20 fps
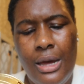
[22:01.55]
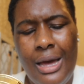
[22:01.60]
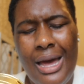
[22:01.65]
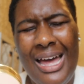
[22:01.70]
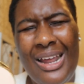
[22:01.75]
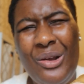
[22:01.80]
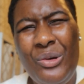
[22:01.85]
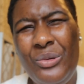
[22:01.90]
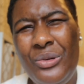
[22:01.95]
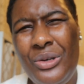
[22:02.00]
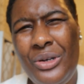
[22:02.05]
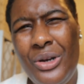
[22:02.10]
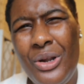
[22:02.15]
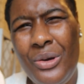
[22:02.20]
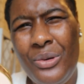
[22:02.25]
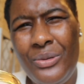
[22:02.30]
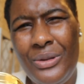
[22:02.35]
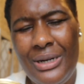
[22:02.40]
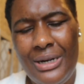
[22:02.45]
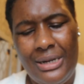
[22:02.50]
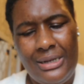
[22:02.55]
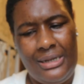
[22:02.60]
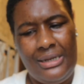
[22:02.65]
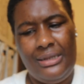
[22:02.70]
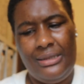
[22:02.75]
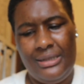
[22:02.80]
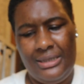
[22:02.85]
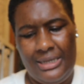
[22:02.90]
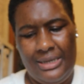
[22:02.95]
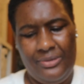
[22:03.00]
I don't know that I
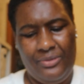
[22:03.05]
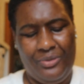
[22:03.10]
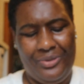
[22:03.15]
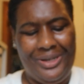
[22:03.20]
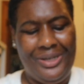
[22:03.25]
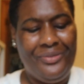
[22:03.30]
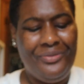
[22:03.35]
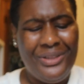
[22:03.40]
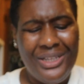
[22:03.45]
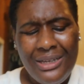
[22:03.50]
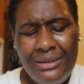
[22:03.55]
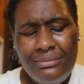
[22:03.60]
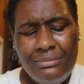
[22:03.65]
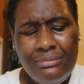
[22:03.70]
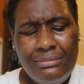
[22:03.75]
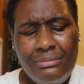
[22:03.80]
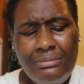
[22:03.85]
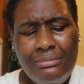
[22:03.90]
need to get rid of them.